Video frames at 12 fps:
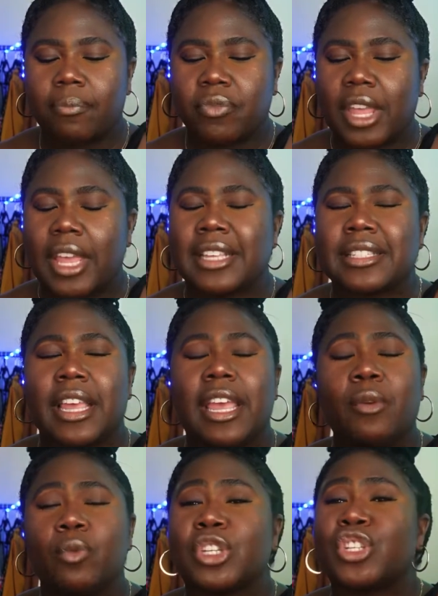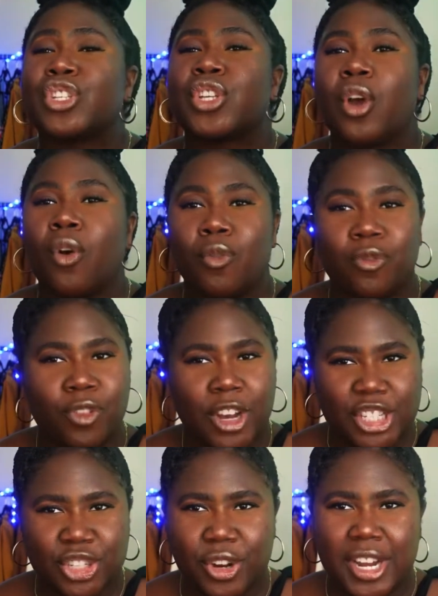it's, it was so
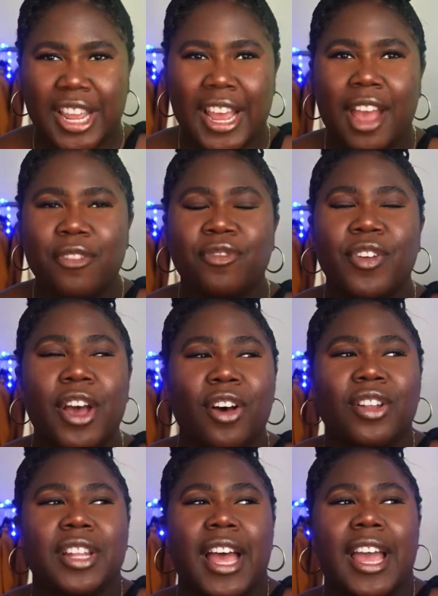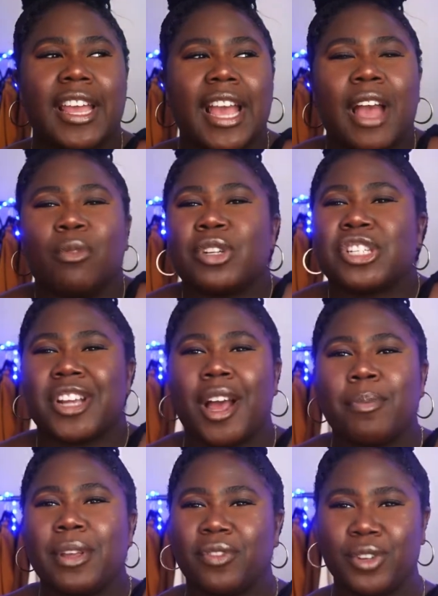frustrating. I felt like I was
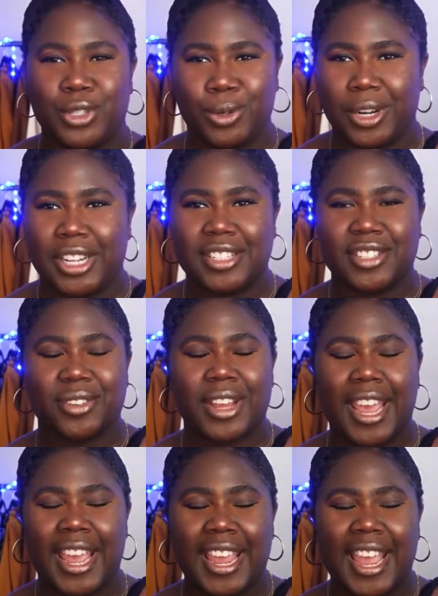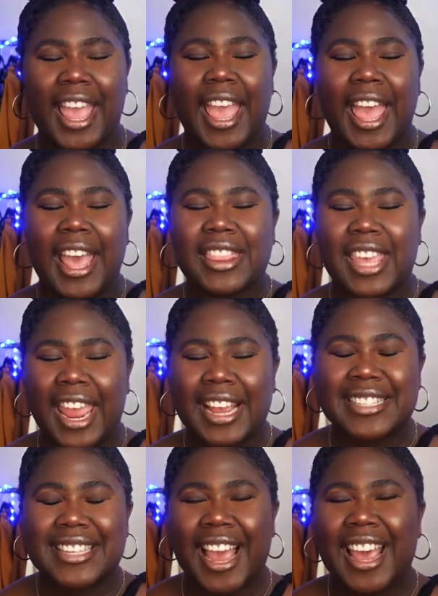shopping for Jordans, okay? The
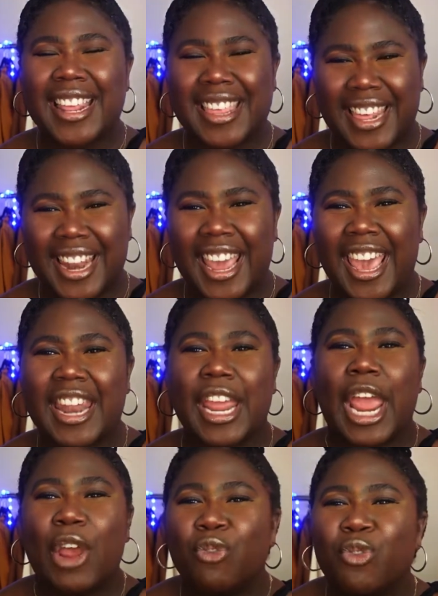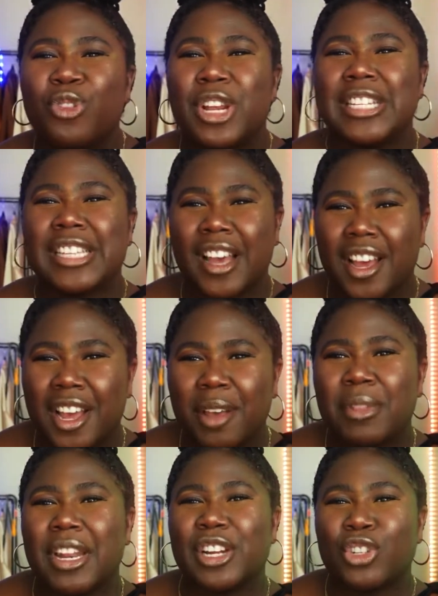anxiety that I had every time
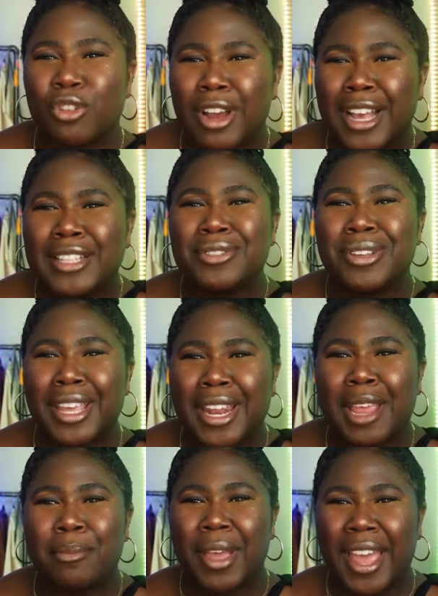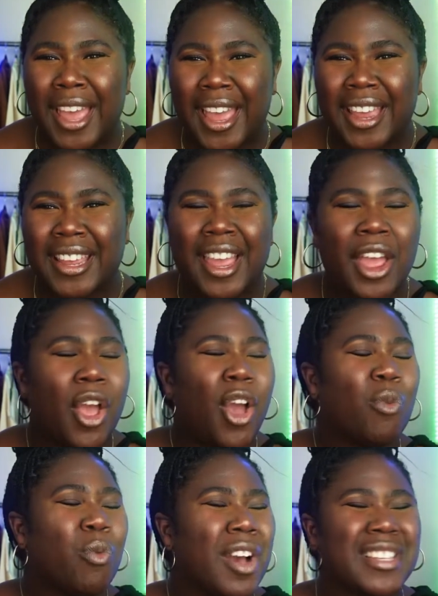that I tried to get a bag
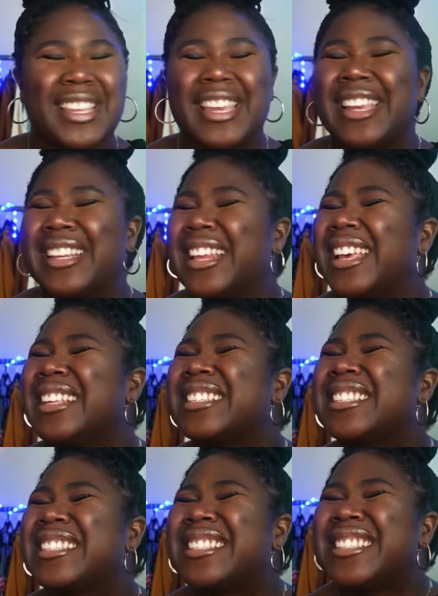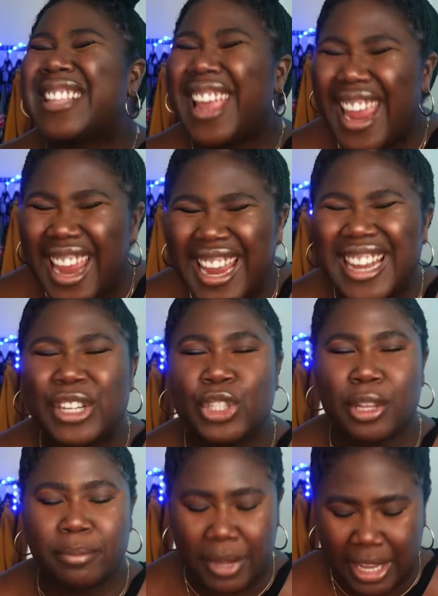was insane
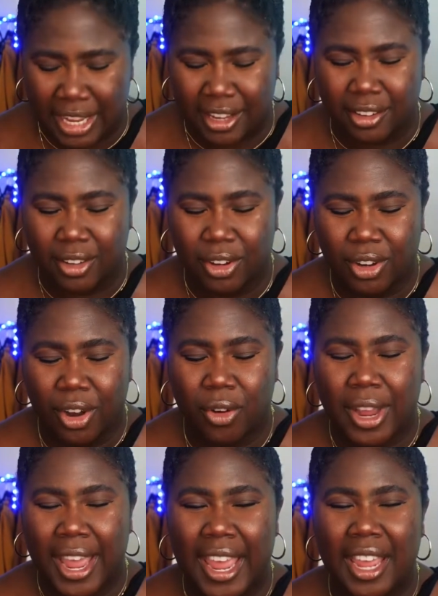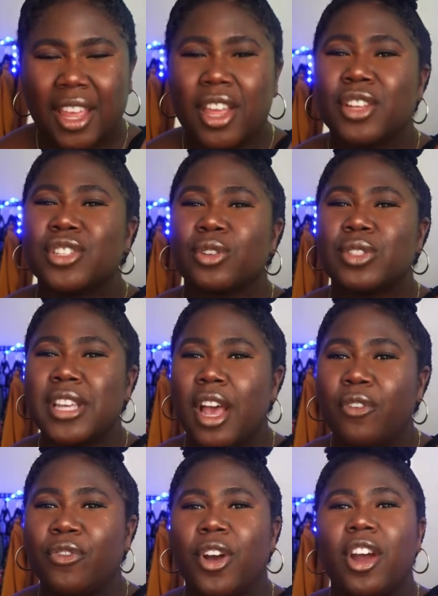to me. Okay, so
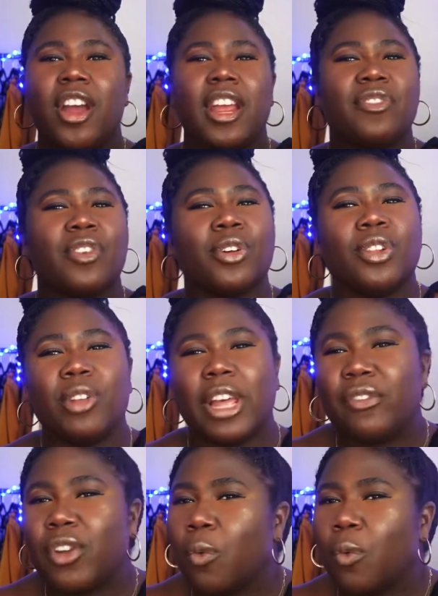Telfar, if you're if you're